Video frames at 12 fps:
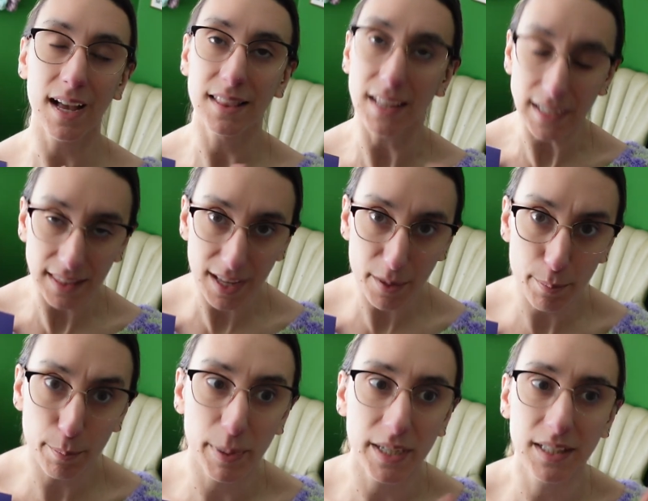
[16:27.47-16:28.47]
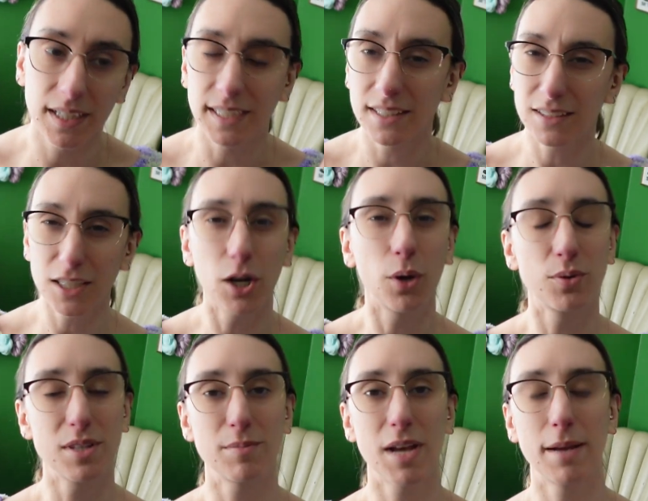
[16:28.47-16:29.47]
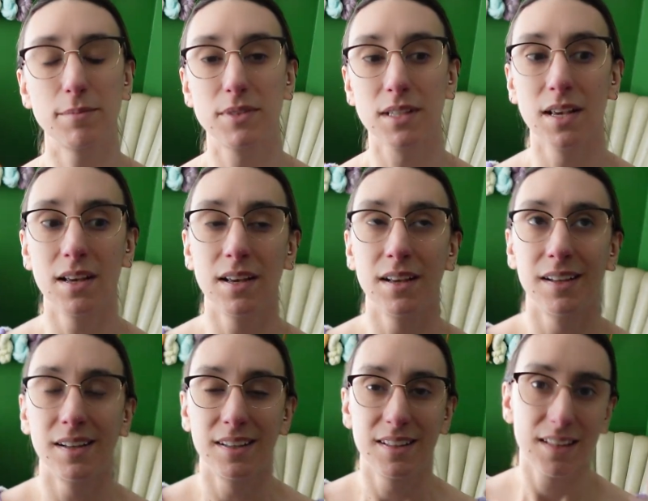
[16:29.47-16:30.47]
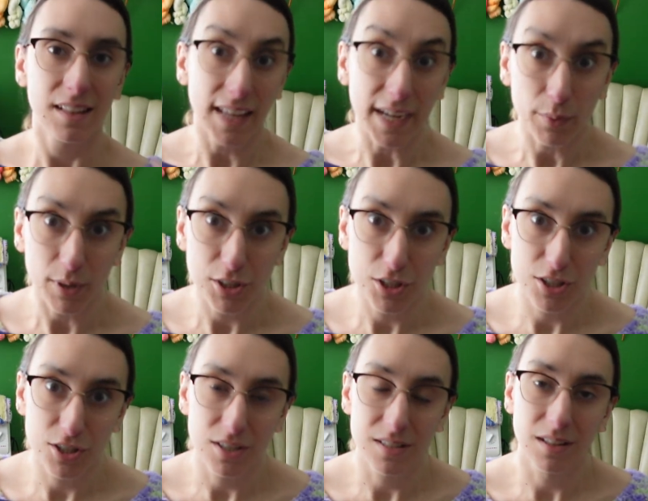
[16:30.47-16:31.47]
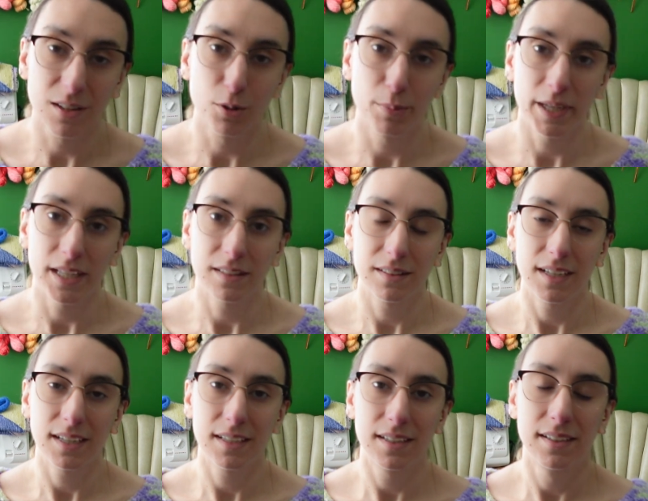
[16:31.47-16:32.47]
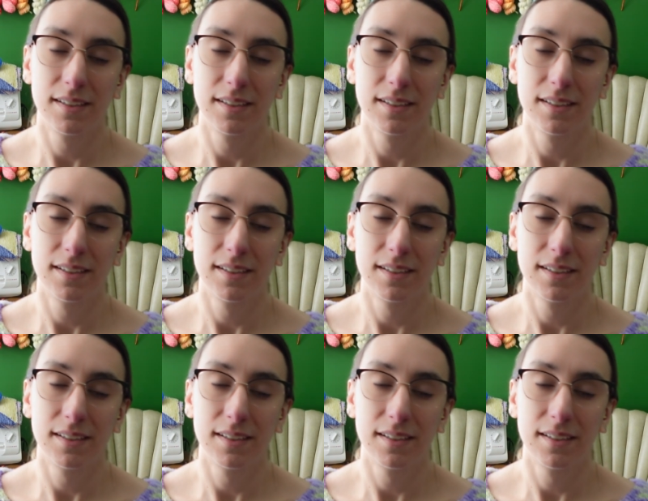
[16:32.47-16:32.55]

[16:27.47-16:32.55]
I like them, but like, you know, sometimes the language is just a little bit like